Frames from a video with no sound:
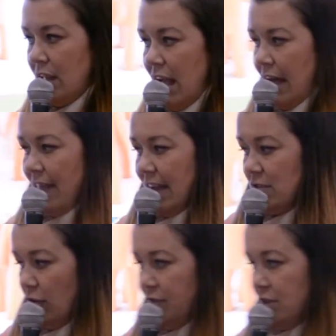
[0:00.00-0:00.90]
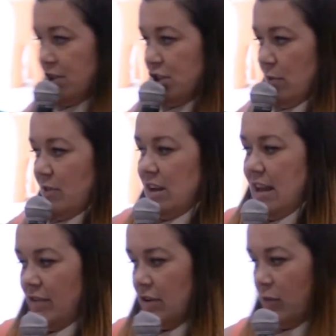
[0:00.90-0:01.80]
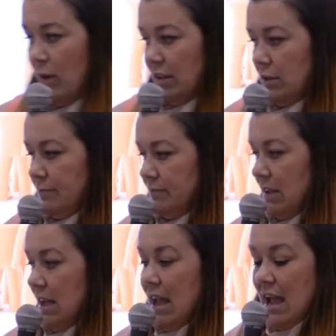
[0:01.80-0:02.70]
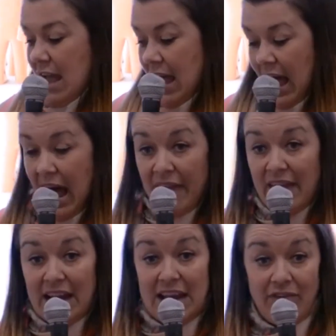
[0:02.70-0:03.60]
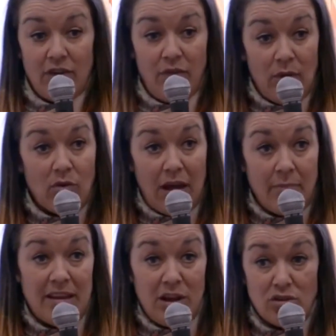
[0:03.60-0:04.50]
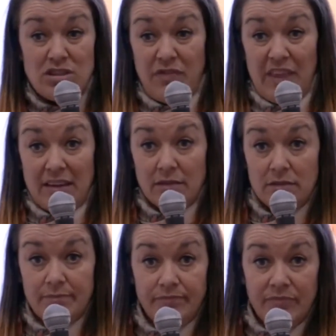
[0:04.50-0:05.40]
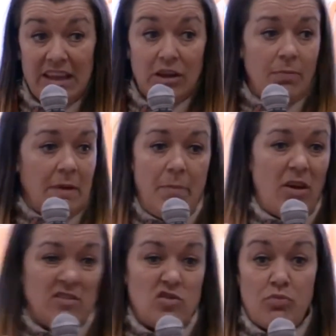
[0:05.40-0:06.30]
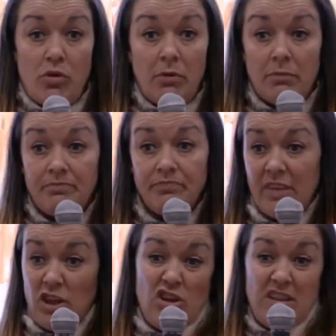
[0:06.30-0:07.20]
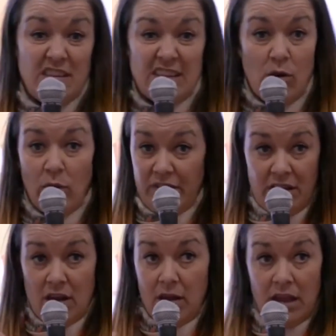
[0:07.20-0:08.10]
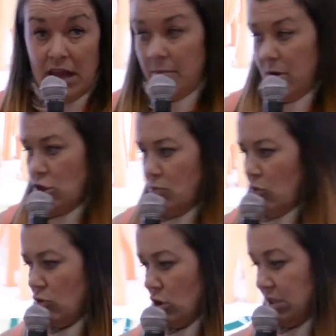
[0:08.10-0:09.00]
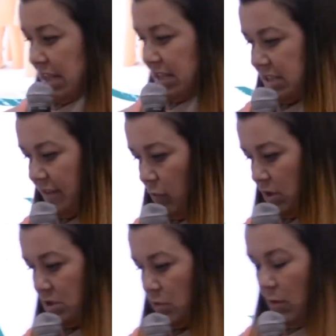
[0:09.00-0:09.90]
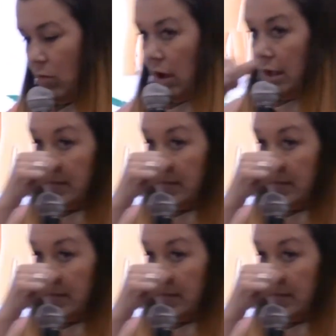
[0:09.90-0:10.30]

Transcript: And that is often to do with the level of will. And that level of will can be a lot of things. It could be a personal problem that you need to deal with in a much more sort of sensitive one-to-one way.